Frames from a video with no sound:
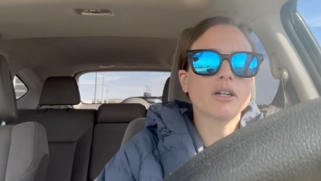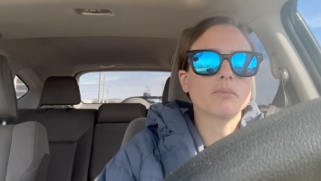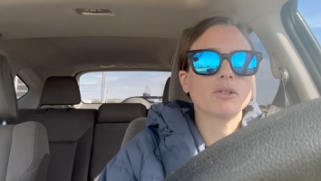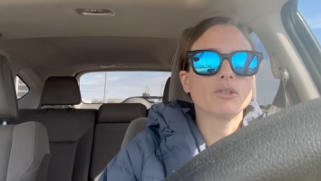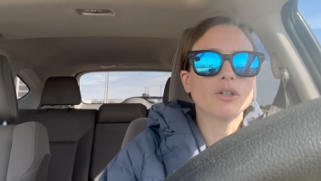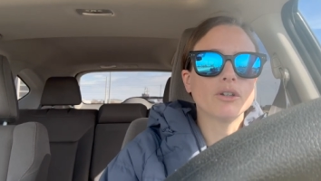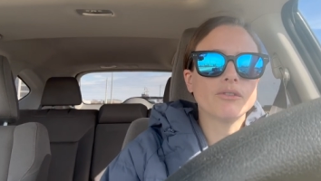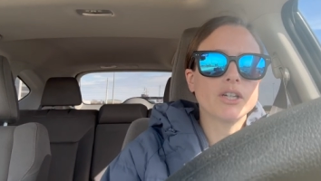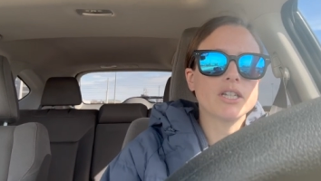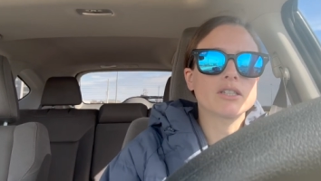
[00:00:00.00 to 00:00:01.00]
I'm
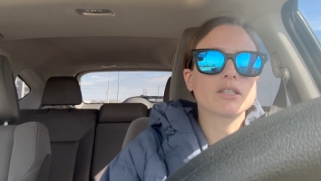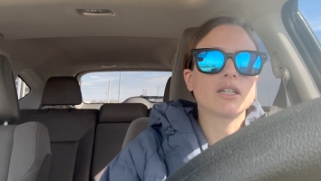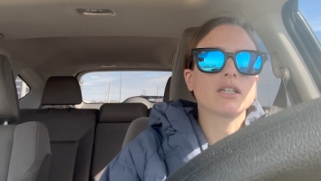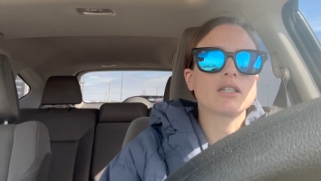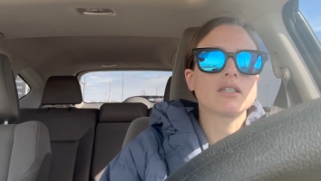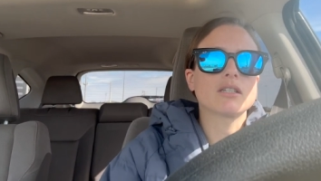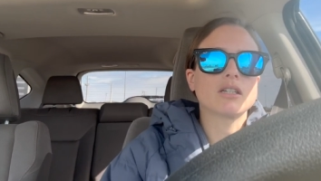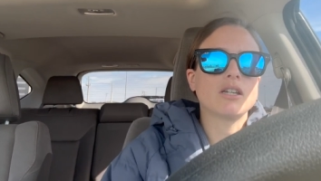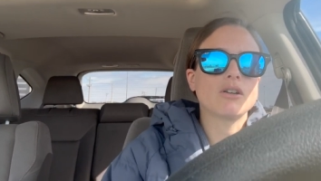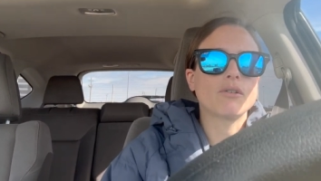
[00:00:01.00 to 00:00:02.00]
nervous, like because
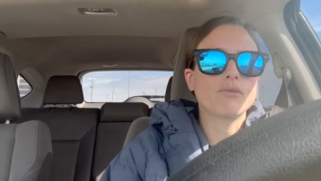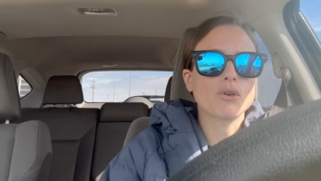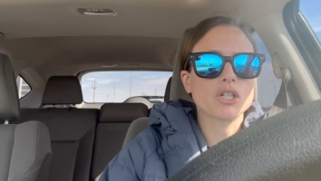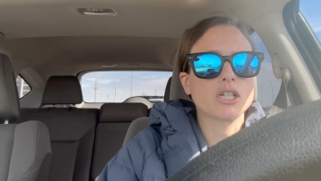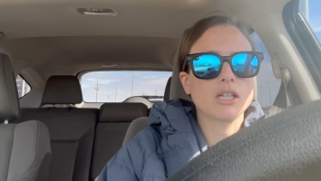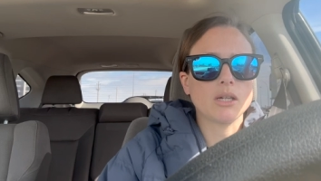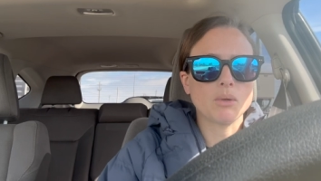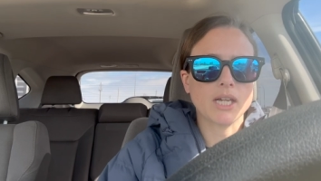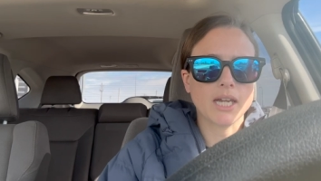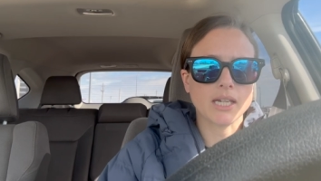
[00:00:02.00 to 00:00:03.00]
you know unfortunately we
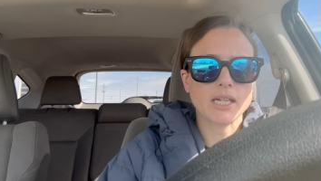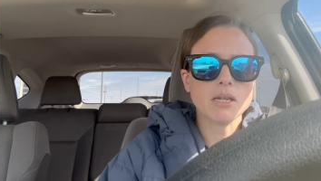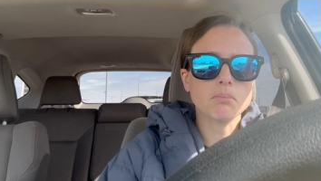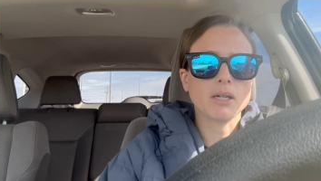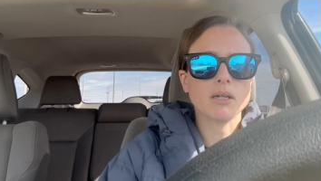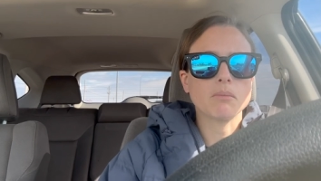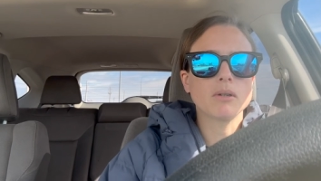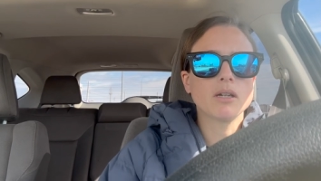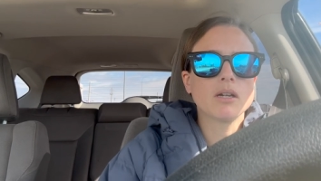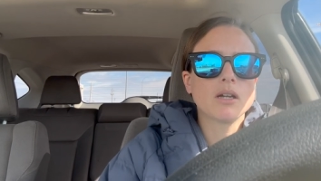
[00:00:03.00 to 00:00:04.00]
can't keep
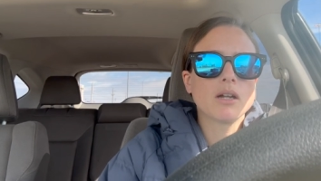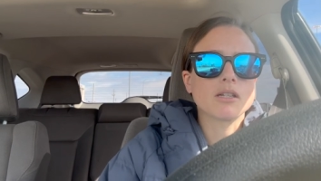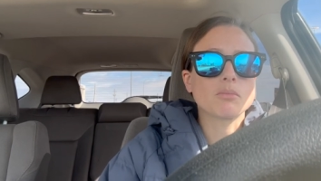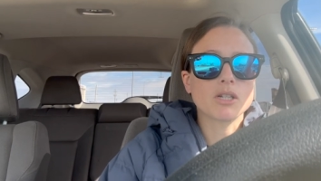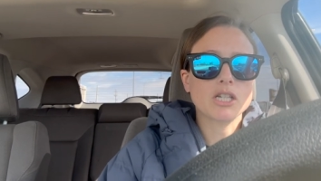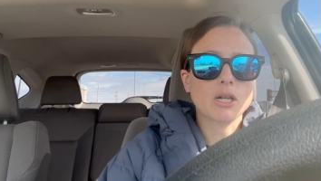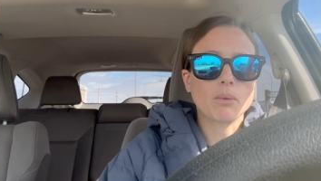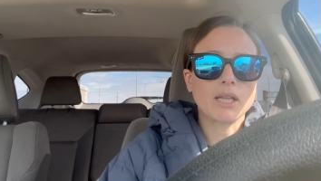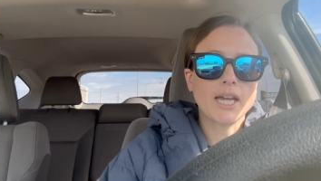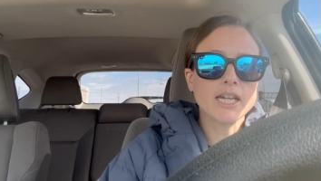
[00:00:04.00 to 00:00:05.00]
him as much as I
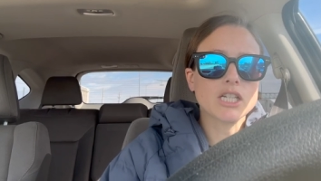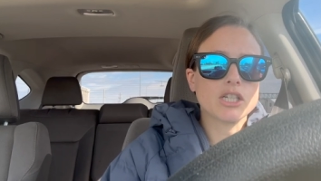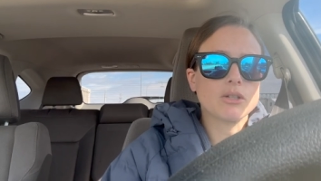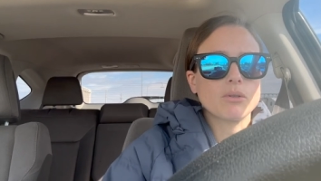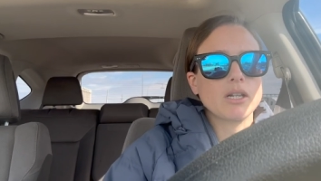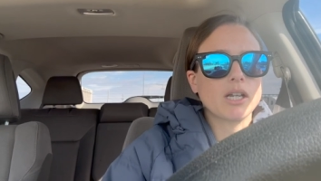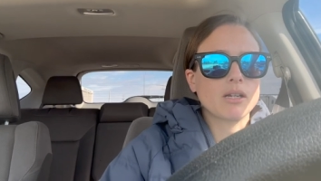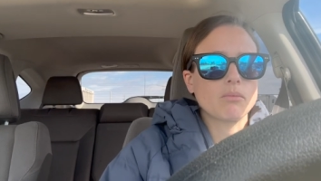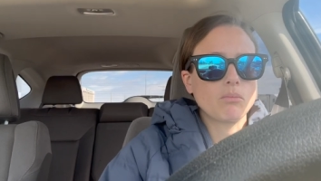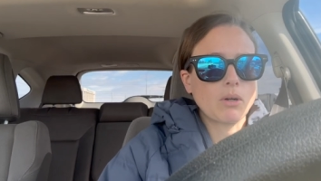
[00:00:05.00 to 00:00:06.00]
would like to, and like
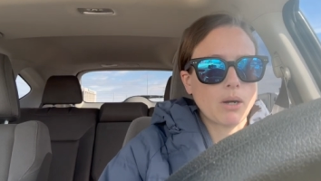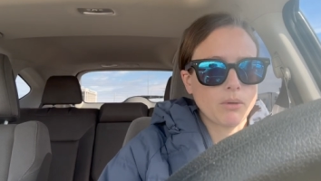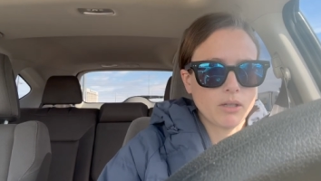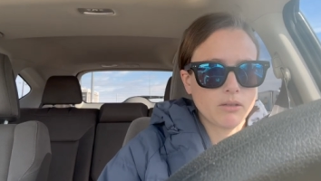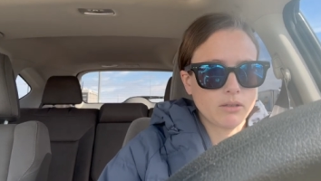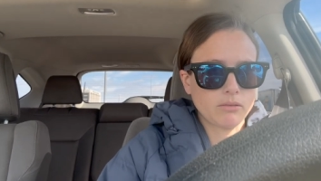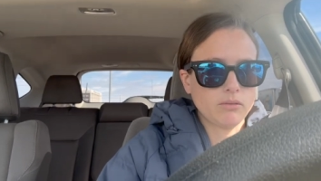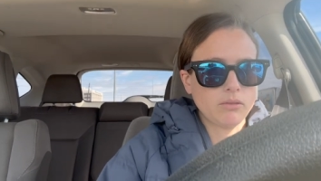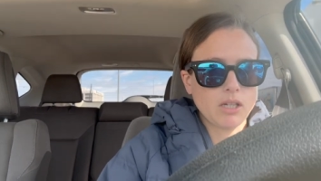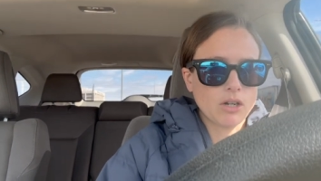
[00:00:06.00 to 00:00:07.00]
I would,
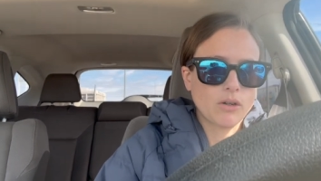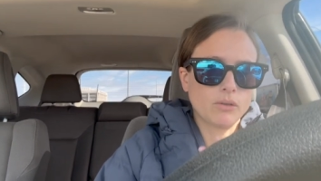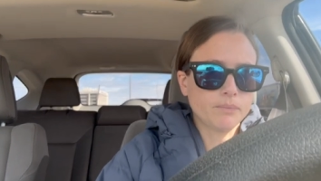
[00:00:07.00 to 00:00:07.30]
you know